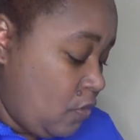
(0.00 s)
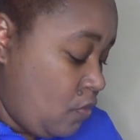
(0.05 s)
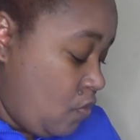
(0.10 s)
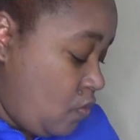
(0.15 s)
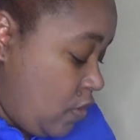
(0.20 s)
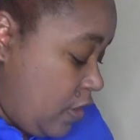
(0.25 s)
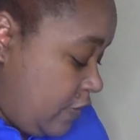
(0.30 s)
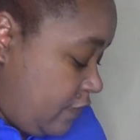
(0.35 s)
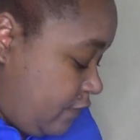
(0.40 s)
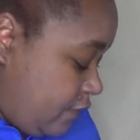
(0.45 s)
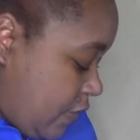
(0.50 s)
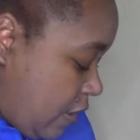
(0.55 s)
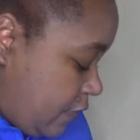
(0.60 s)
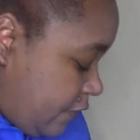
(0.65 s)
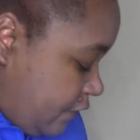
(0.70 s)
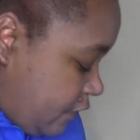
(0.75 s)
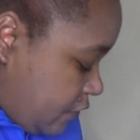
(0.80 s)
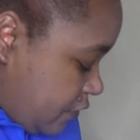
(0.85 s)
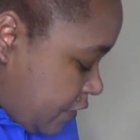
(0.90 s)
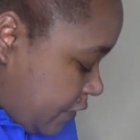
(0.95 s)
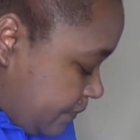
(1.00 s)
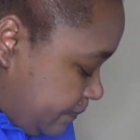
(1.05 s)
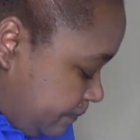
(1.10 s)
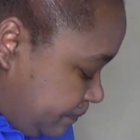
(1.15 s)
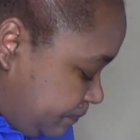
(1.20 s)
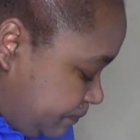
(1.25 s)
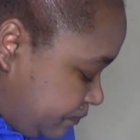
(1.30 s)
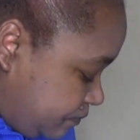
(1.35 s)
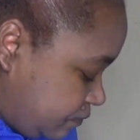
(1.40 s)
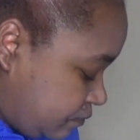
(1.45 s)
Wasn't falling for it.
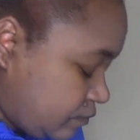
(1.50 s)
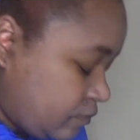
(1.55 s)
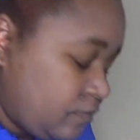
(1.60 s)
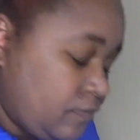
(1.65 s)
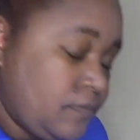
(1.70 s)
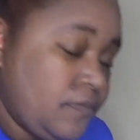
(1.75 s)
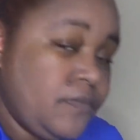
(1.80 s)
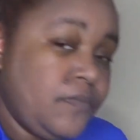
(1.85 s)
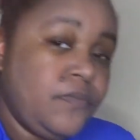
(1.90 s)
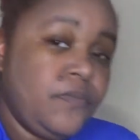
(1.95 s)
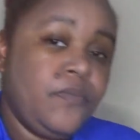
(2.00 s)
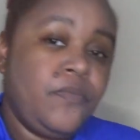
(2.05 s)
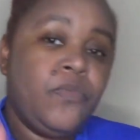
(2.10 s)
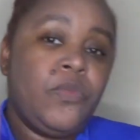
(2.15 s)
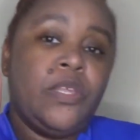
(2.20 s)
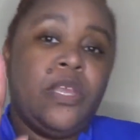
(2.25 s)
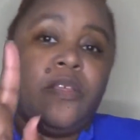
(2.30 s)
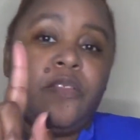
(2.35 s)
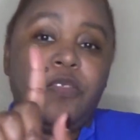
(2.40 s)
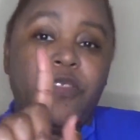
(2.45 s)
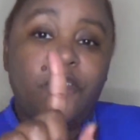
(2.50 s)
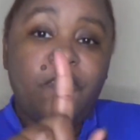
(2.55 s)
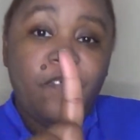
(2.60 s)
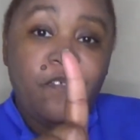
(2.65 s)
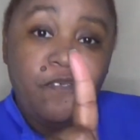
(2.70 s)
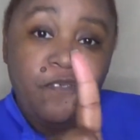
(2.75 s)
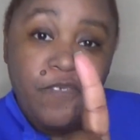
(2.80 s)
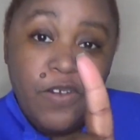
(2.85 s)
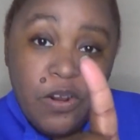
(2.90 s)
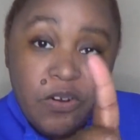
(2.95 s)
The
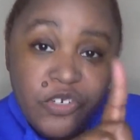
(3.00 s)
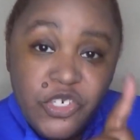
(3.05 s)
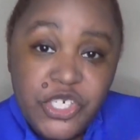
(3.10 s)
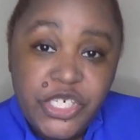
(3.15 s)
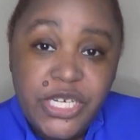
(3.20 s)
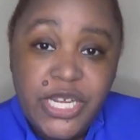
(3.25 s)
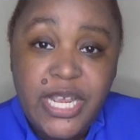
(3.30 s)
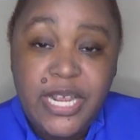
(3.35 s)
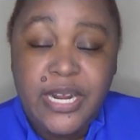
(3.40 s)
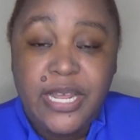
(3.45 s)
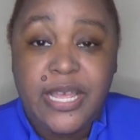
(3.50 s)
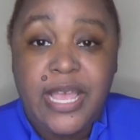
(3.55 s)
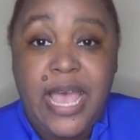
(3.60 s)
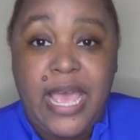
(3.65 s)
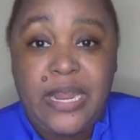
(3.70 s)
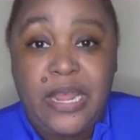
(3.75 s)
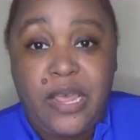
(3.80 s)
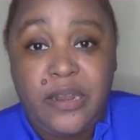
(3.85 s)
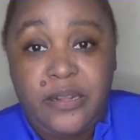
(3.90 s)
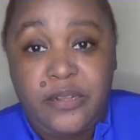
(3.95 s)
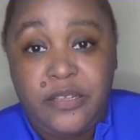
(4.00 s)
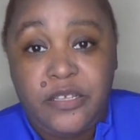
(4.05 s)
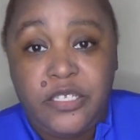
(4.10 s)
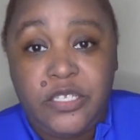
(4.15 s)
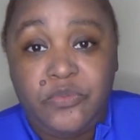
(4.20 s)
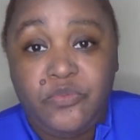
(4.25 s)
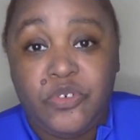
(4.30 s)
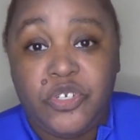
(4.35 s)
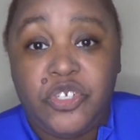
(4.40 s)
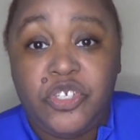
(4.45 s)
first shade I got out of
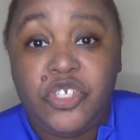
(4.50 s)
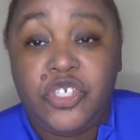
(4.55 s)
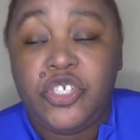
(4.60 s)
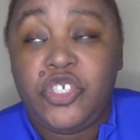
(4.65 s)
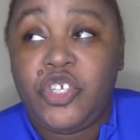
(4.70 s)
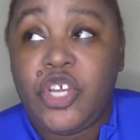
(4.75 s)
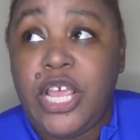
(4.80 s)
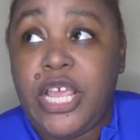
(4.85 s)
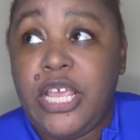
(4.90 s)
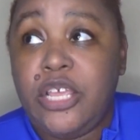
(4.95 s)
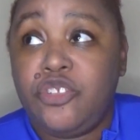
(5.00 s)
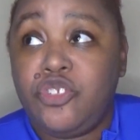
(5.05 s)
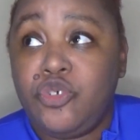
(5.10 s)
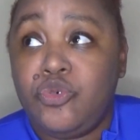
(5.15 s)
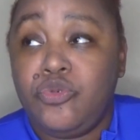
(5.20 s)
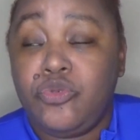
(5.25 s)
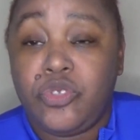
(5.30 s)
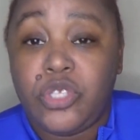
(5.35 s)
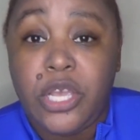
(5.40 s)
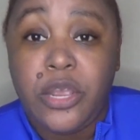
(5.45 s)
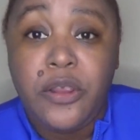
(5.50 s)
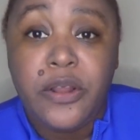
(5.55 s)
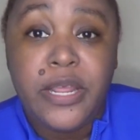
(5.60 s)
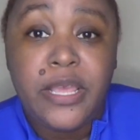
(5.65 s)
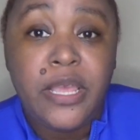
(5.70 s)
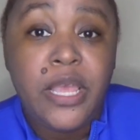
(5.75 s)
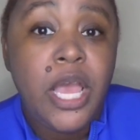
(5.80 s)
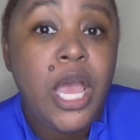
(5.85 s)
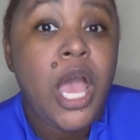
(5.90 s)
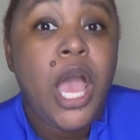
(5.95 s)
this was shade
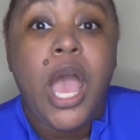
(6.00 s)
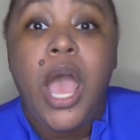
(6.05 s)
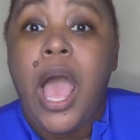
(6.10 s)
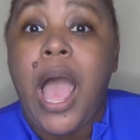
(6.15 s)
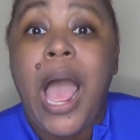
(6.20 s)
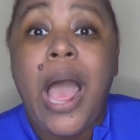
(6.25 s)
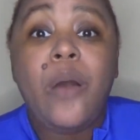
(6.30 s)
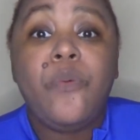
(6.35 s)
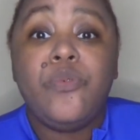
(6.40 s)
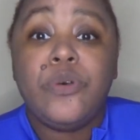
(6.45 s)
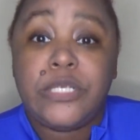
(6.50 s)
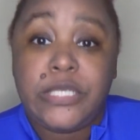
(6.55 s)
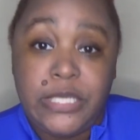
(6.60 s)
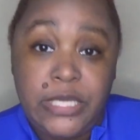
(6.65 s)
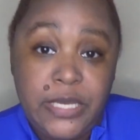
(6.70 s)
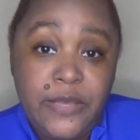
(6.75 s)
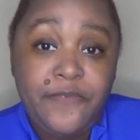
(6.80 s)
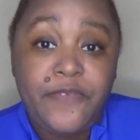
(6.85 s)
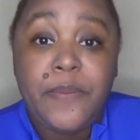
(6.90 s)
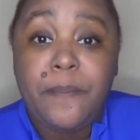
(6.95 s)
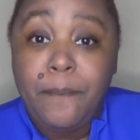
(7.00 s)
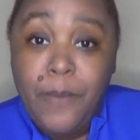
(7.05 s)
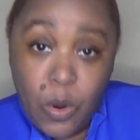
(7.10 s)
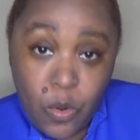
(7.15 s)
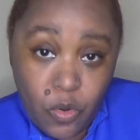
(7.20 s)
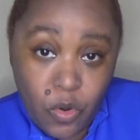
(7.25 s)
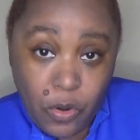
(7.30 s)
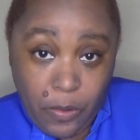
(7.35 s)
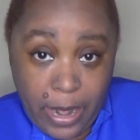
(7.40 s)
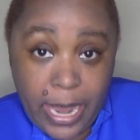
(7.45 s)
230. I was even
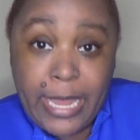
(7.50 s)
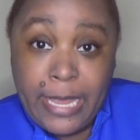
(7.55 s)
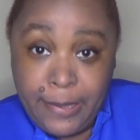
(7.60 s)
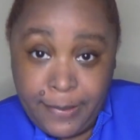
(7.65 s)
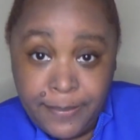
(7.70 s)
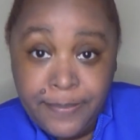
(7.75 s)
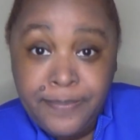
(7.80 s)
more gray.